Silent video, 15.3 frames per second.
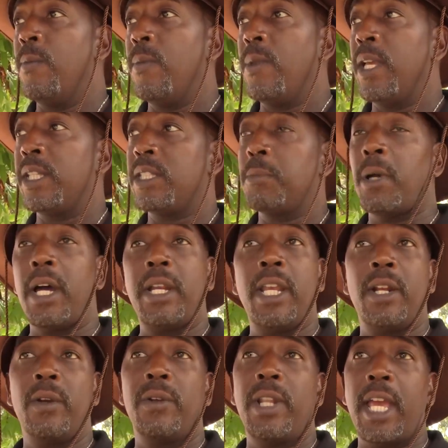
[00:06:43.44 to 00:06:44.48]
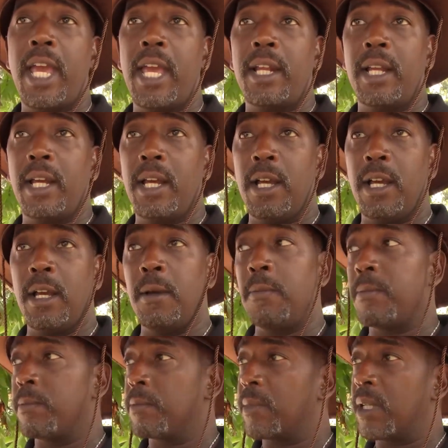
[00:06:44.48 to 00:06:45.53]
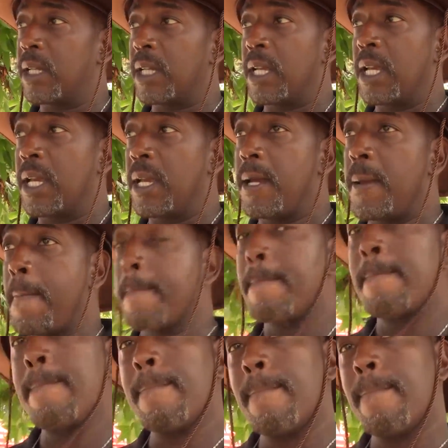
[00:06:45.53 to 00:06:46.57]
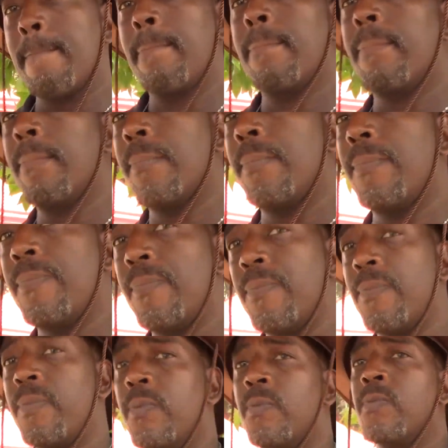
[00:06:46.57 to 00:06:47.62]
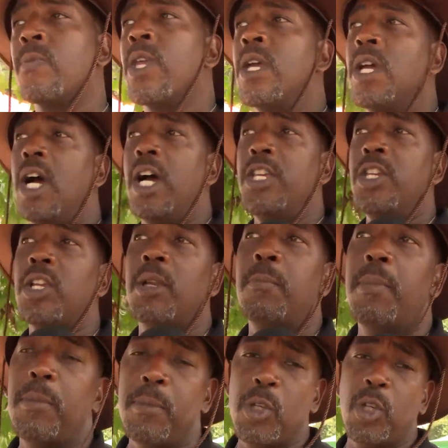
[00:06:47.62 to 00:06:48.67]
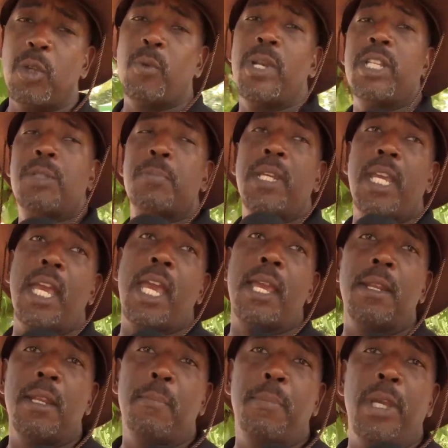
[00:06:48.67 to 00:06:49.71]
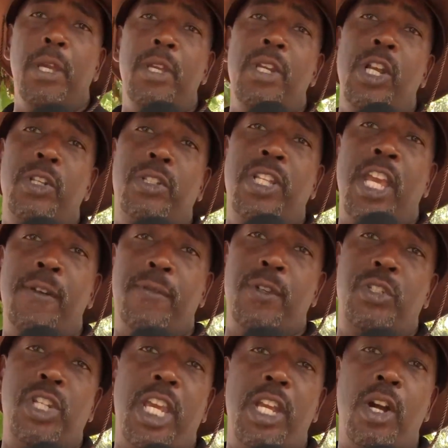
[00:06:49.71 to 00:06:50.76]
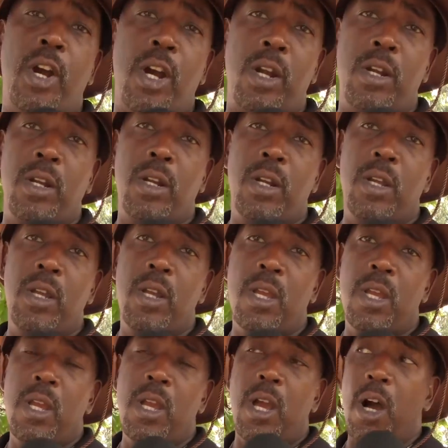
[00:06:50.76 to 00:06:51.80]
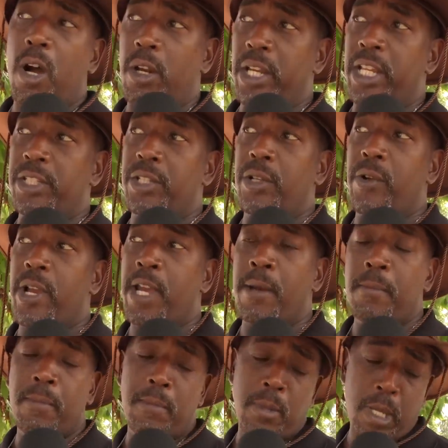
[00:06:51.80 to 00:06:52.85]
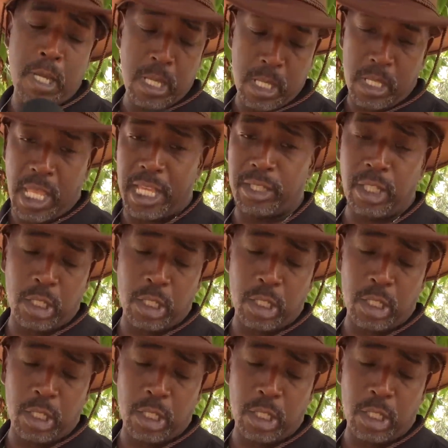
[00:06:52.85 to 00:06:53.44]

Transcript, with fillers: that's about it on that. Um, so where, they you Uh, you can you can reach me at billionaire Stanford Jr. on Instagram. That's the